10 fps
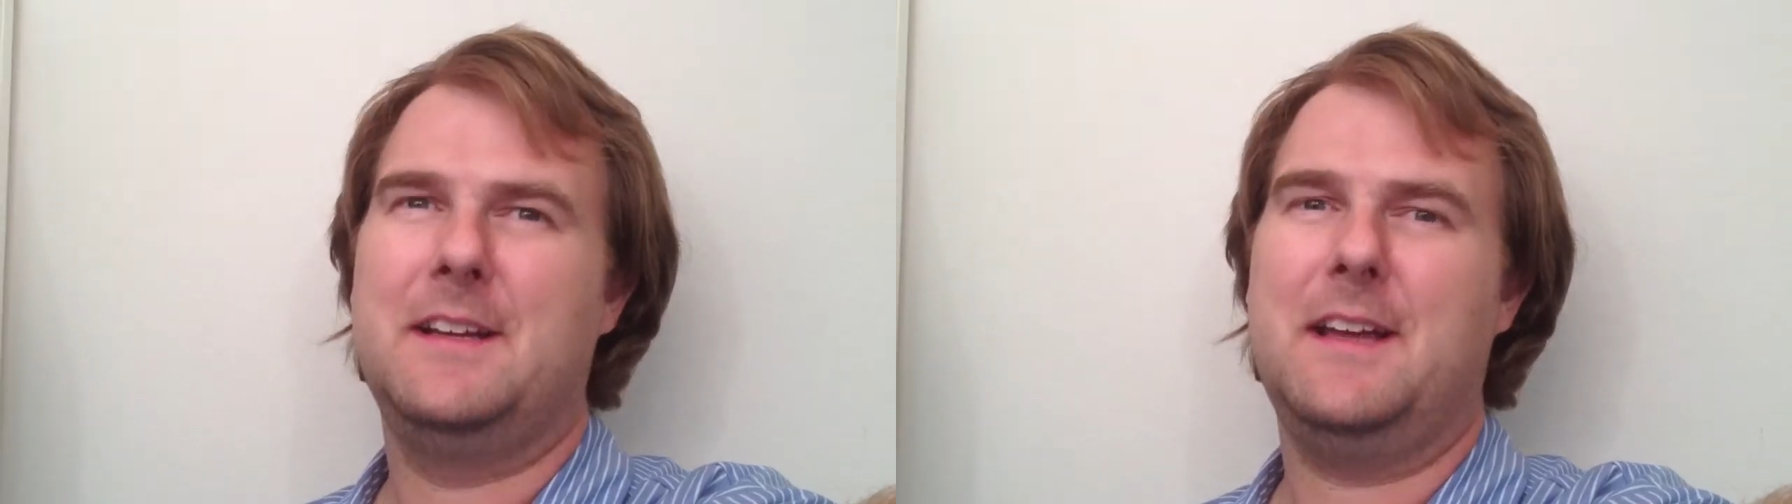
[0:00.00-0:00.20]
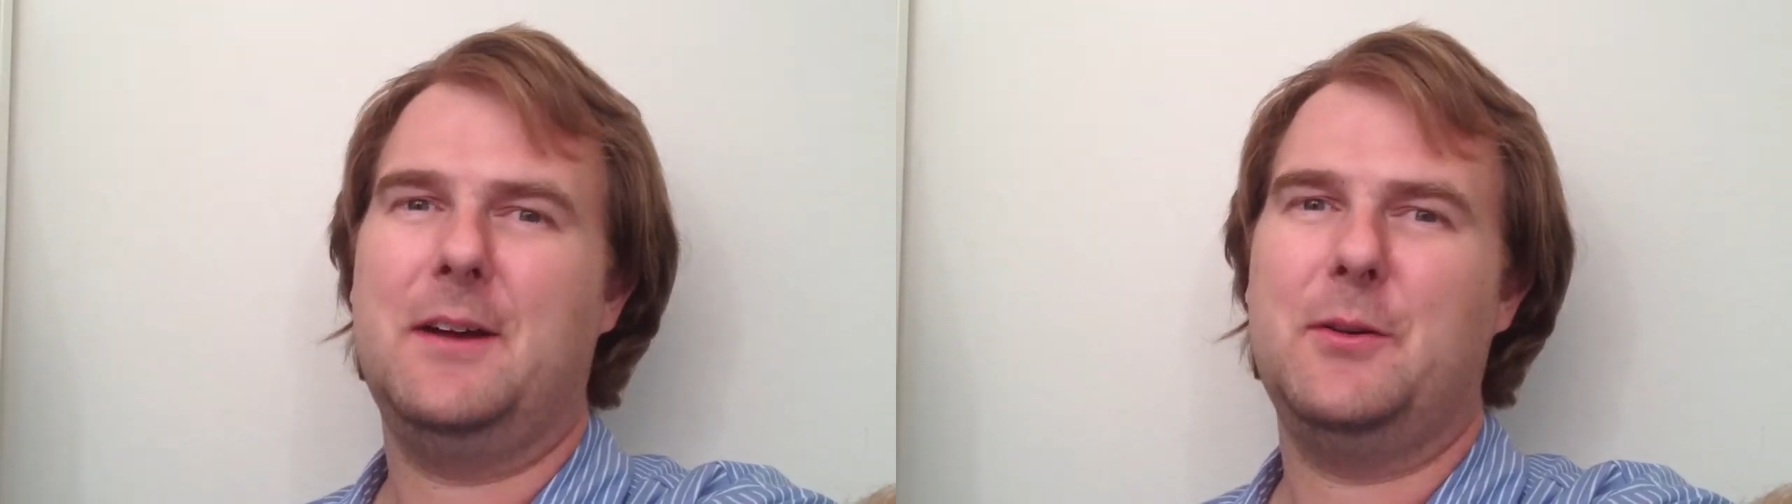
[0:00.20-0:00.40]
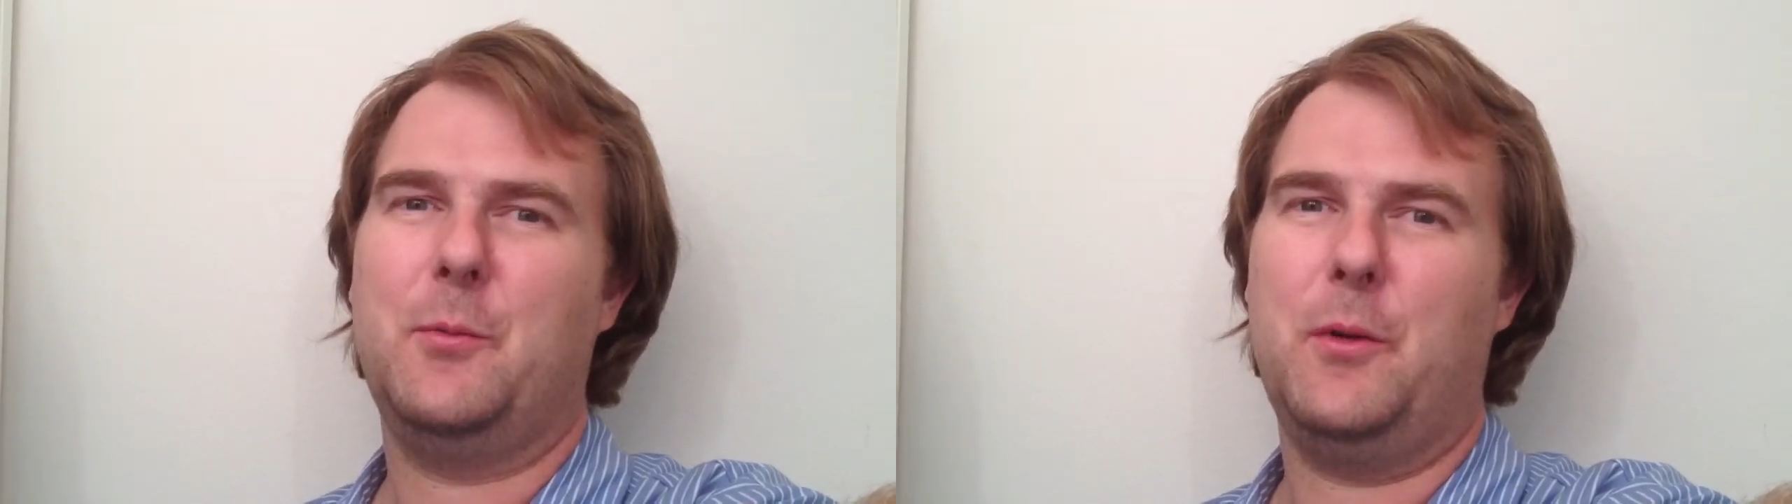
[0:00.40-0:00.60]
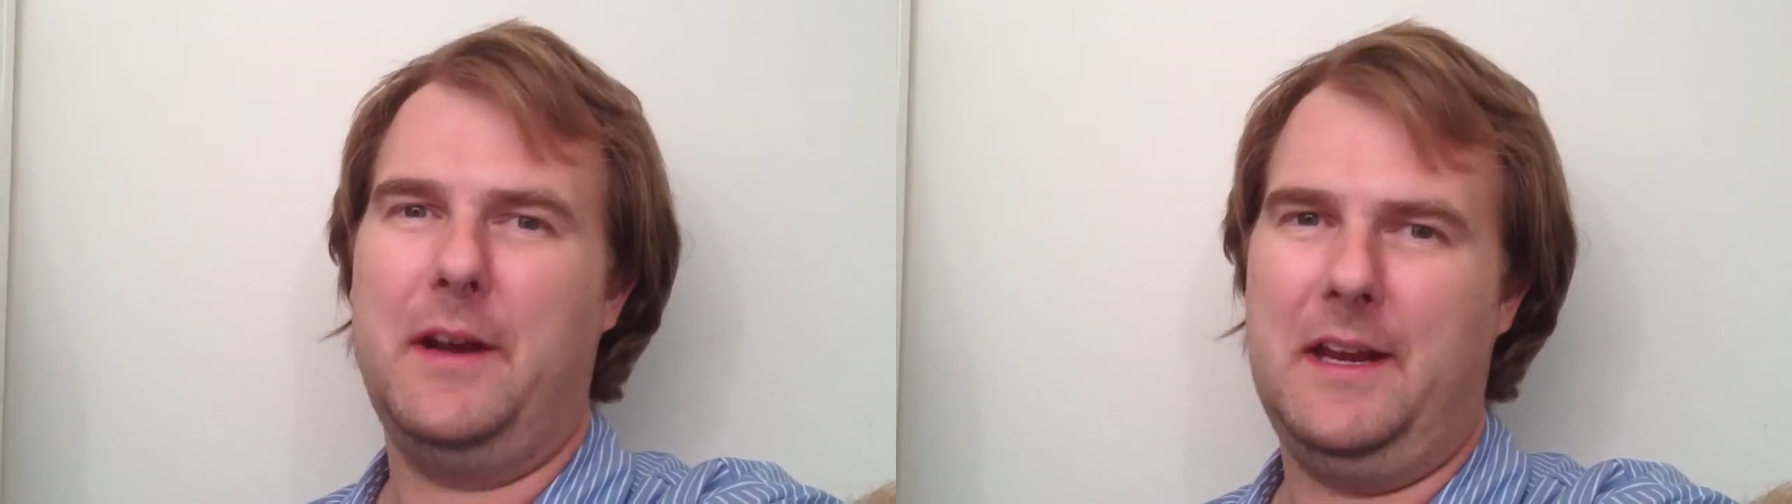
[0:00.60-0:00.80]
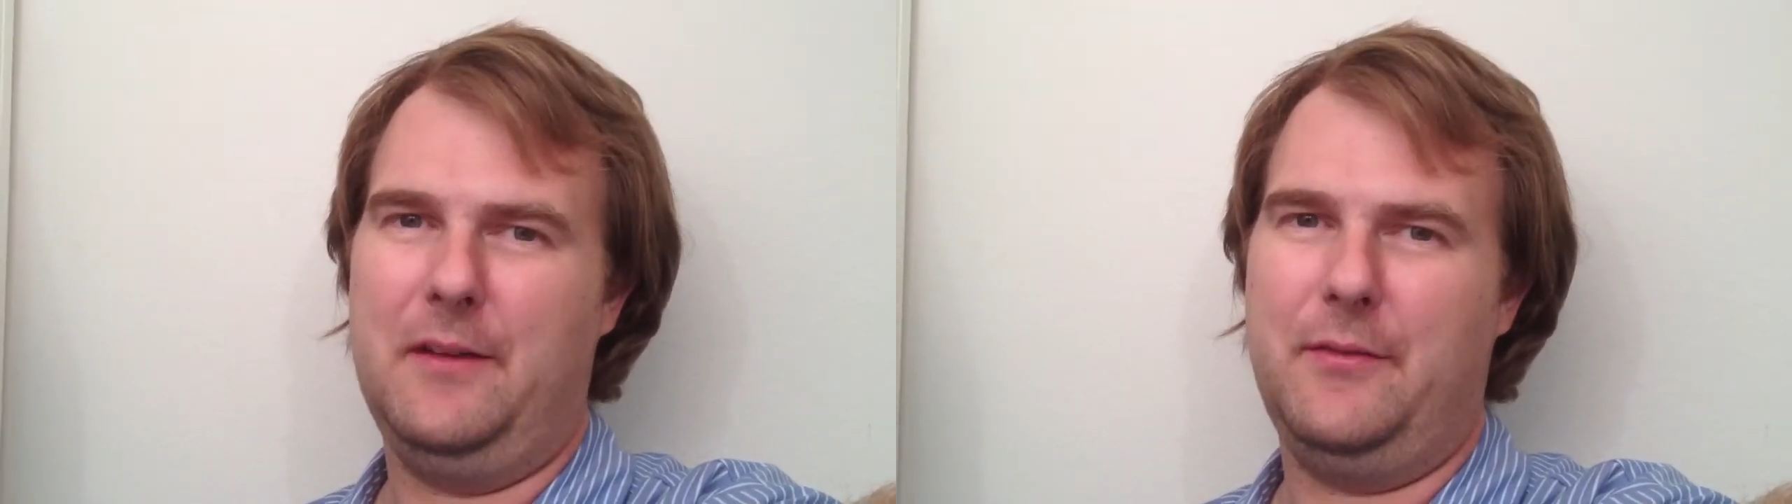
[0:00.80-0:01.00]
down to
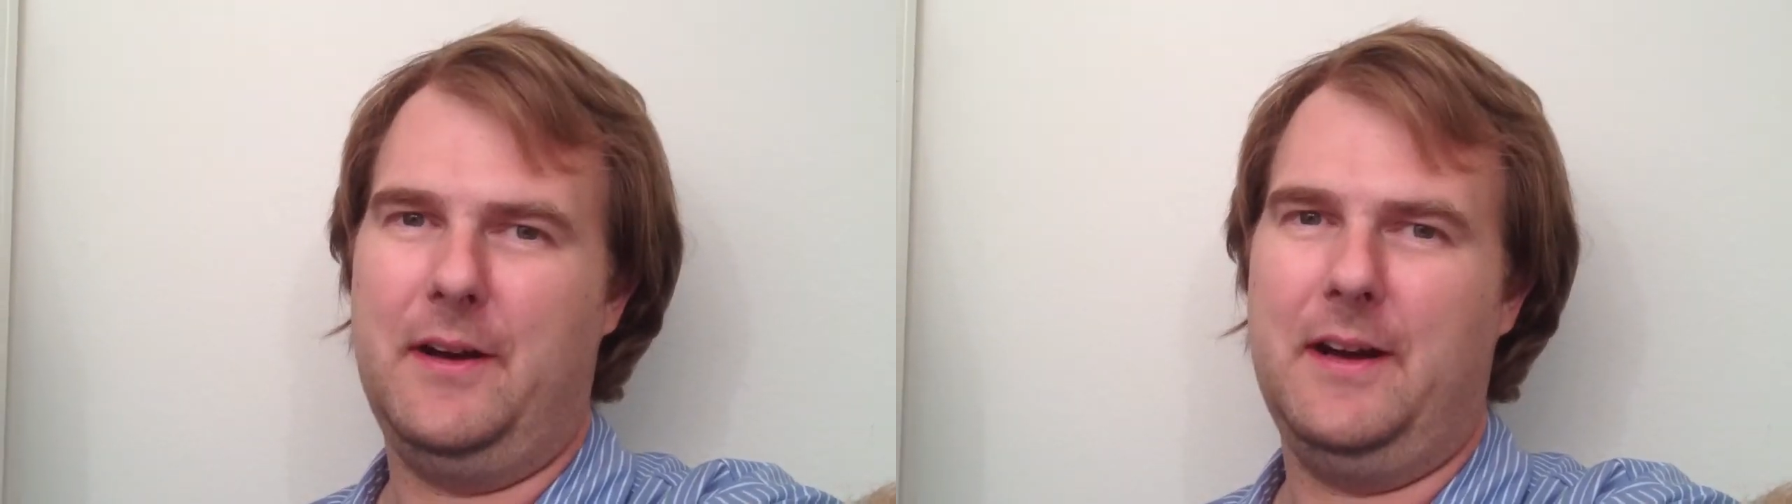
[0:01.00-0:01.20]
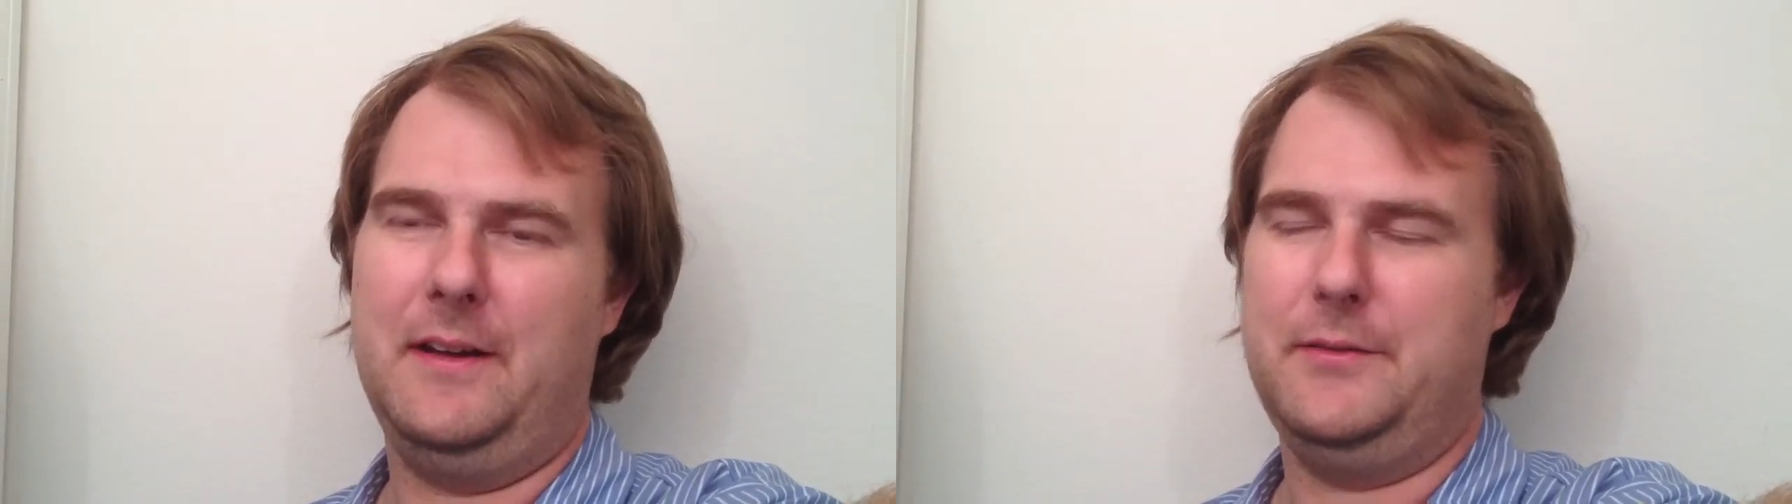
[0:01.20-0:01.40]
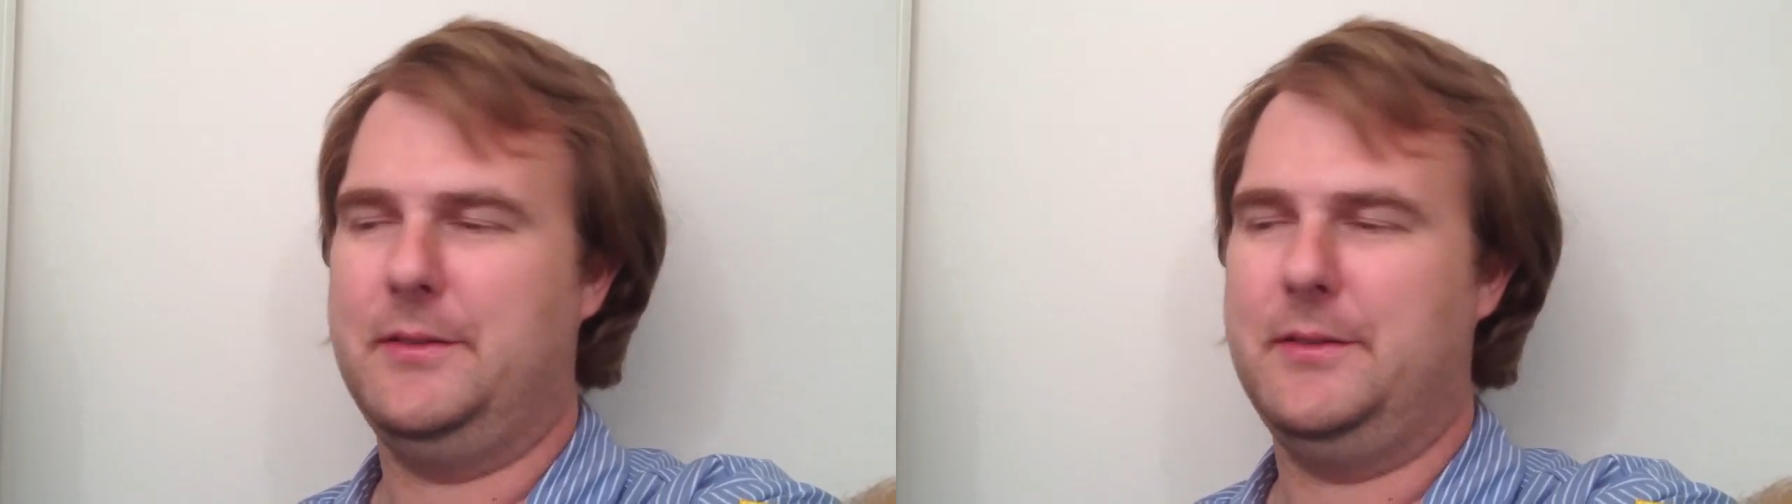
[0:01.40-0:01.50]
185